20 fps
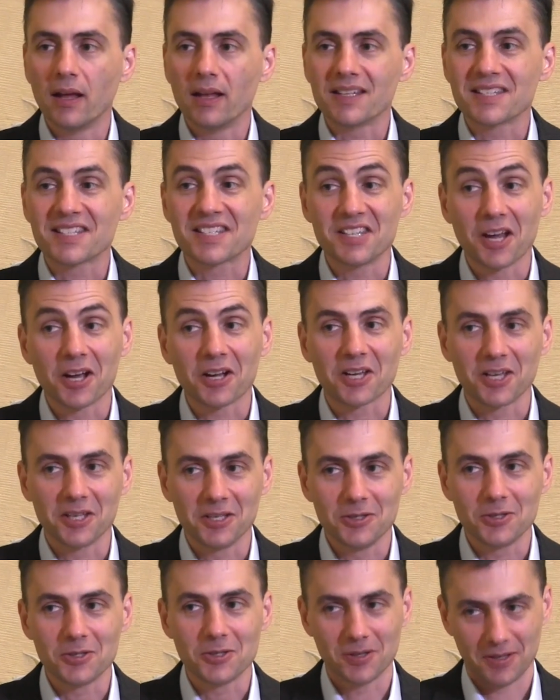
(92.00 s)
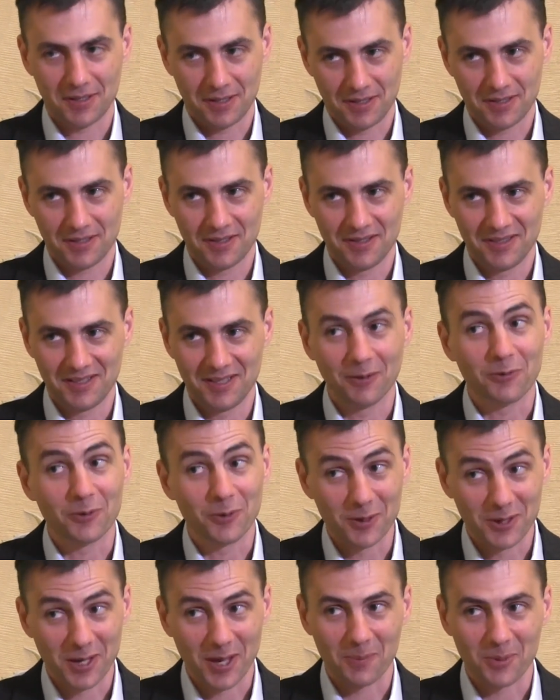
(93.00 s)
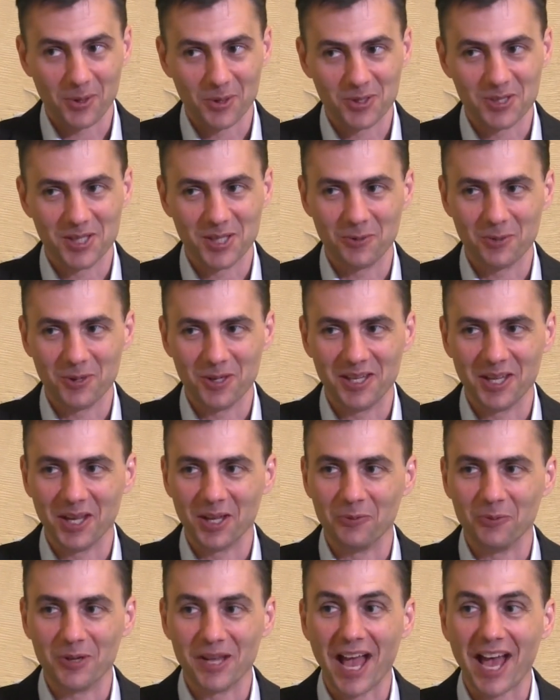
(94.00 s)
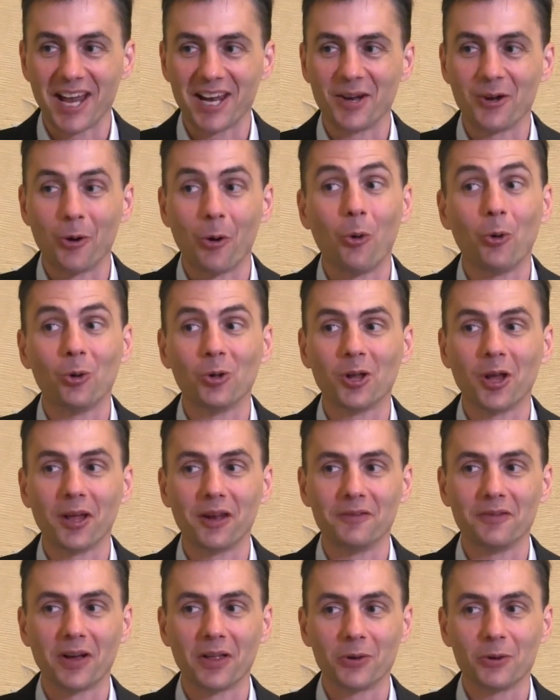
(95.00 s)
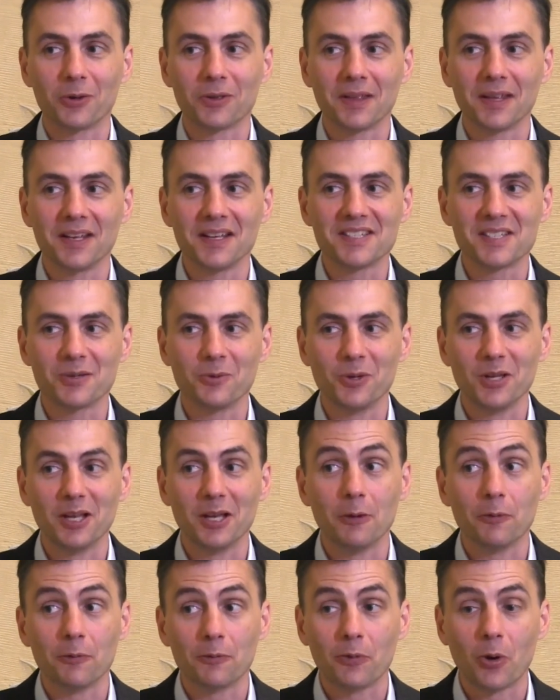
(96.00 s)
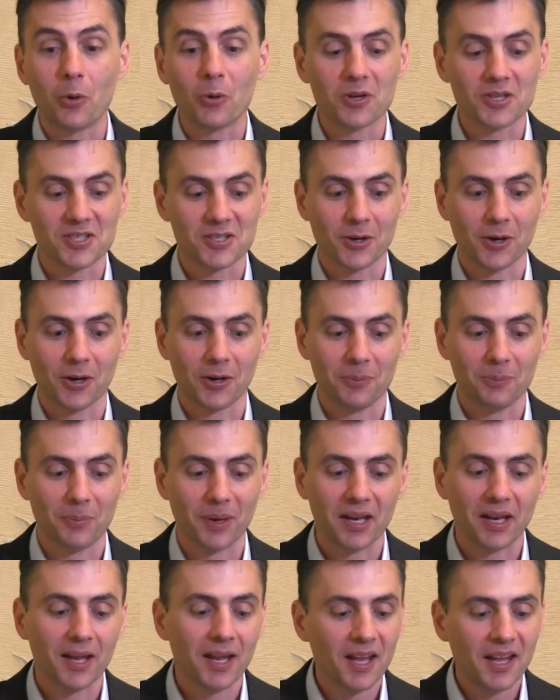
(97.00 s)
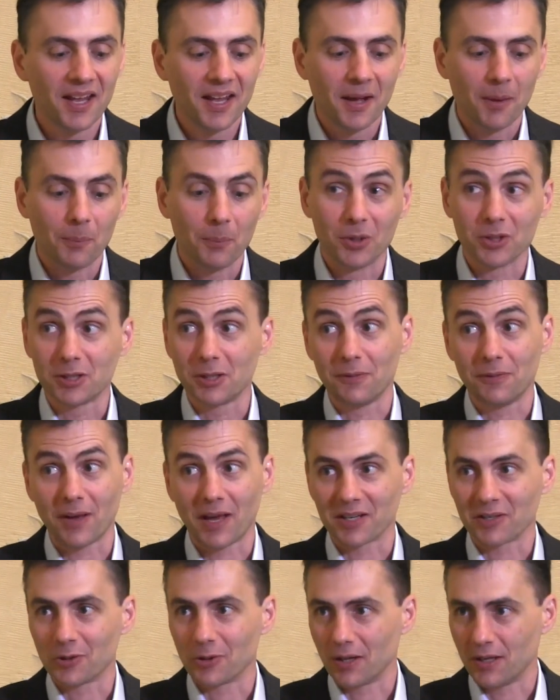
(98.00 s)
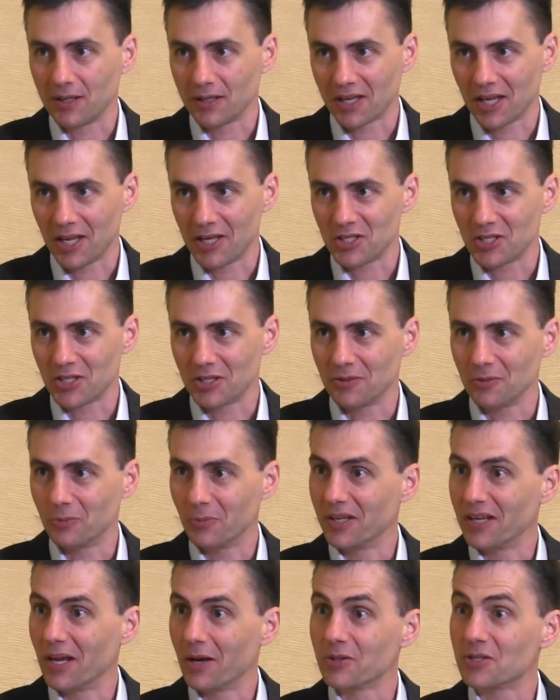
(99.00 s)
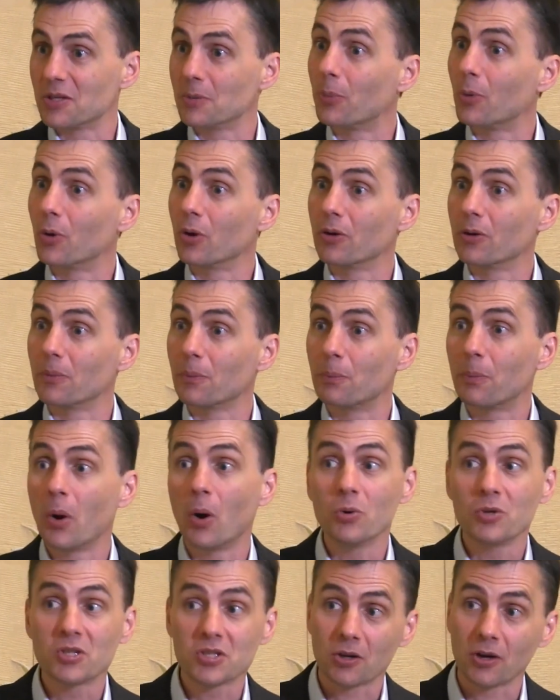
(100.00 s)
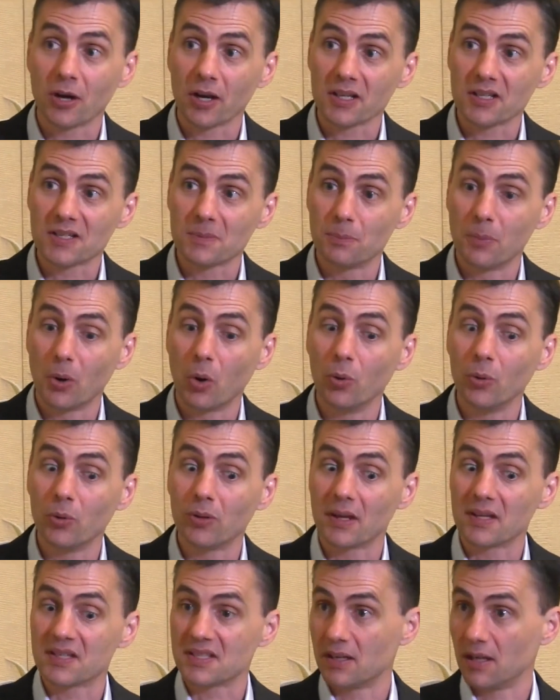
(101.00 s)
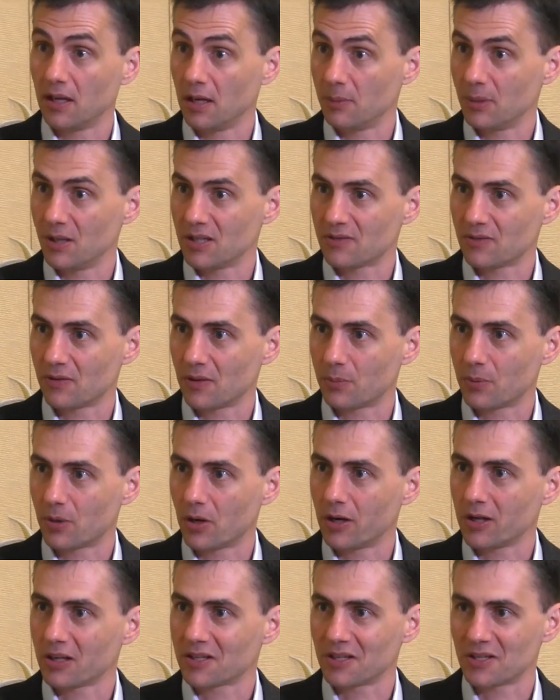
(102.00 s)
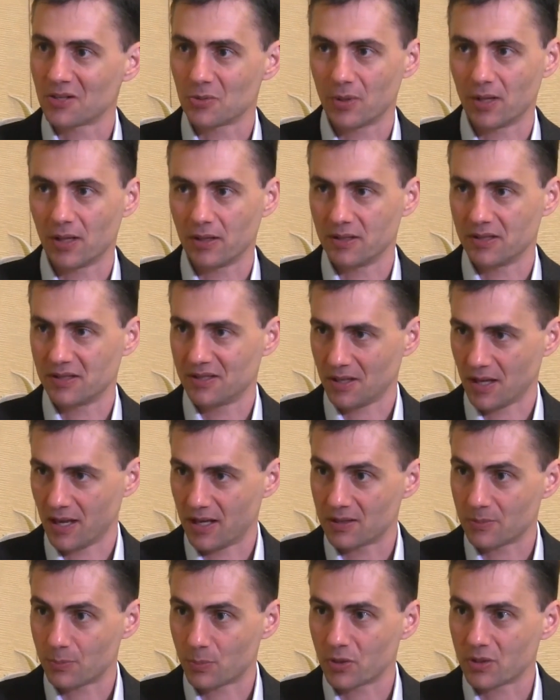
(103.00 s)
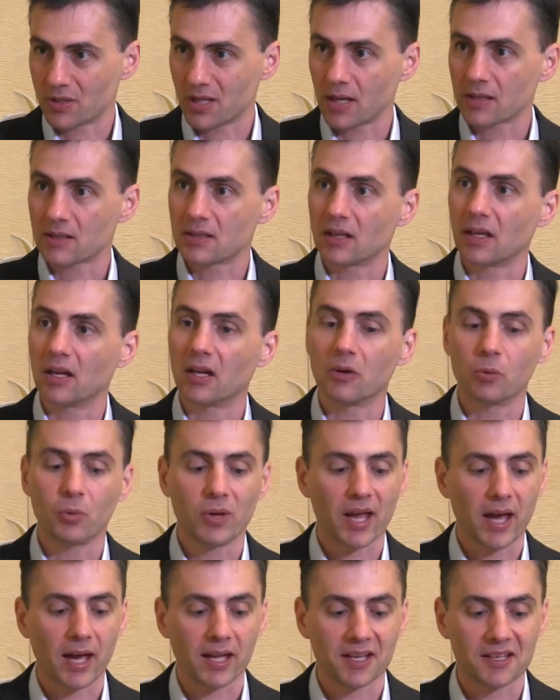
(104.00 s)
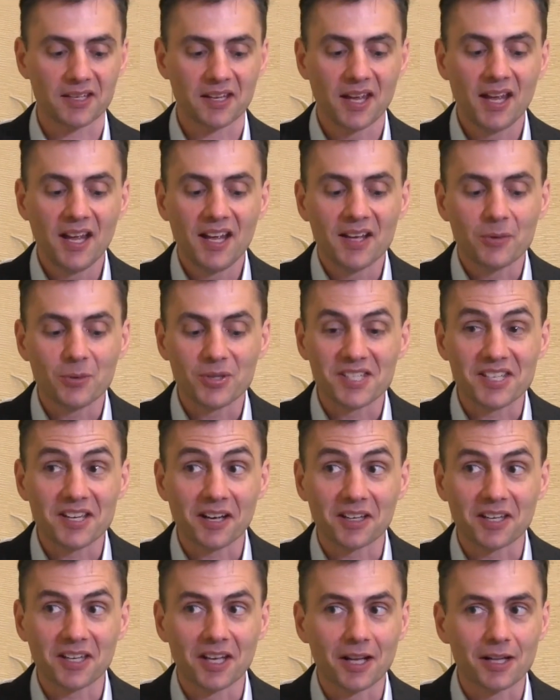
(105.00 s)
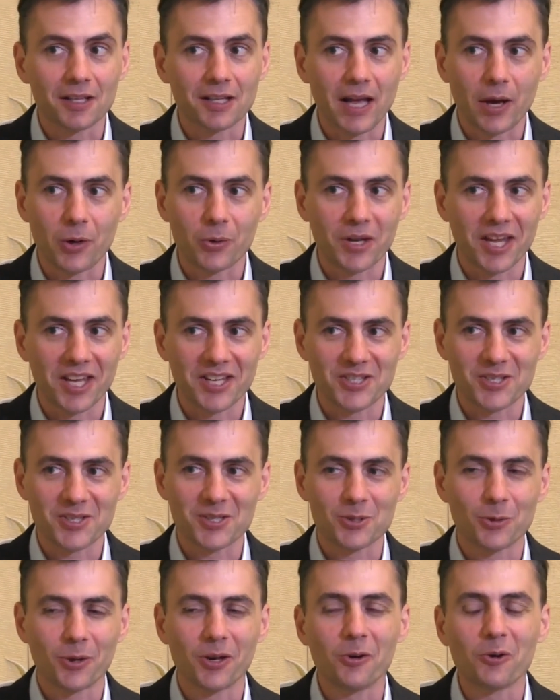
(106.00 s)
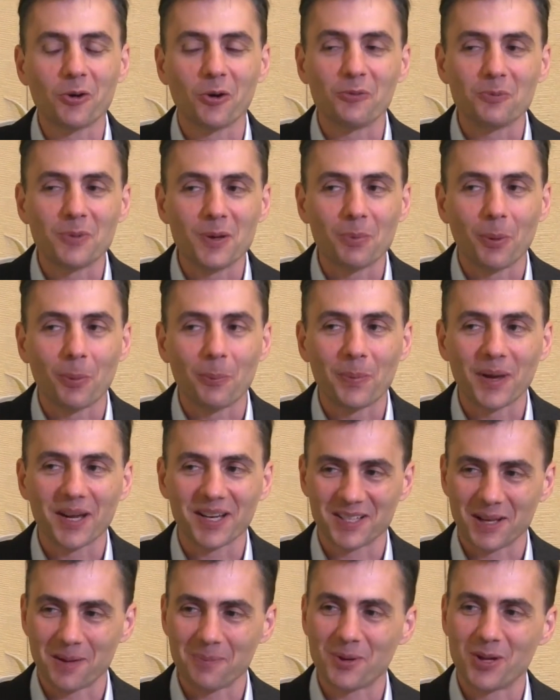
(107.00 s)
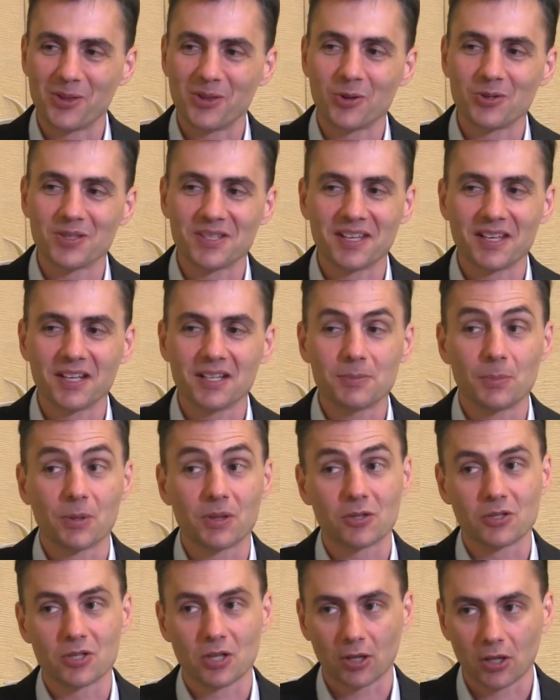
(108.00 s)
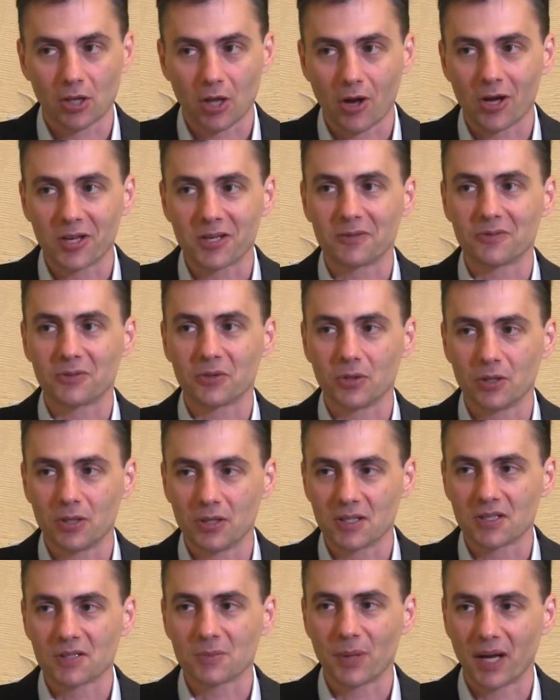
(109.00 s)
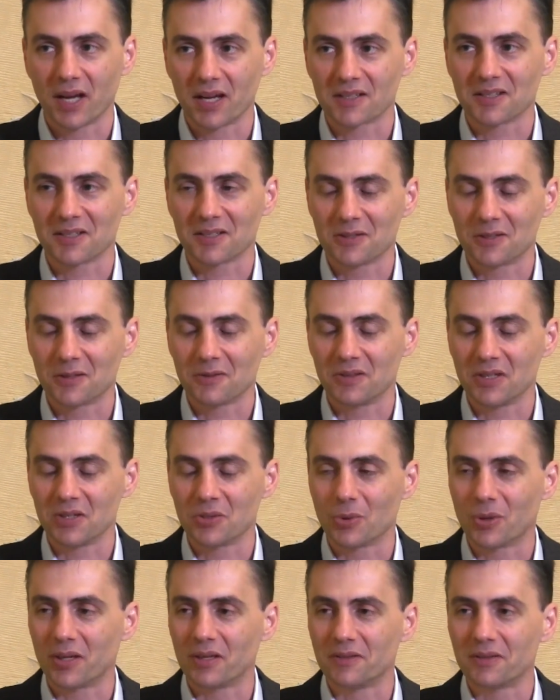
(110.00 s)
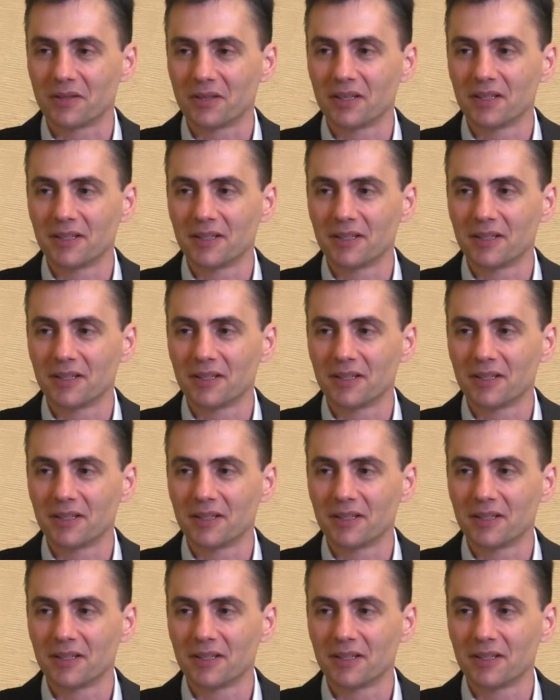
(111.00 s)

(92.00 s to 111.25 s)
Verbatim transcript: snuck into the different demos that we did. We added a whole lot of other things that we didn't focus on, but multi-factor authentication. We now support Postgres both as a database for the product as well as, as protecting it. We added, we snuck in cloud agents. So I don't know if people picked up on those things, but there's a lot of goodness packed into V12. Yeah.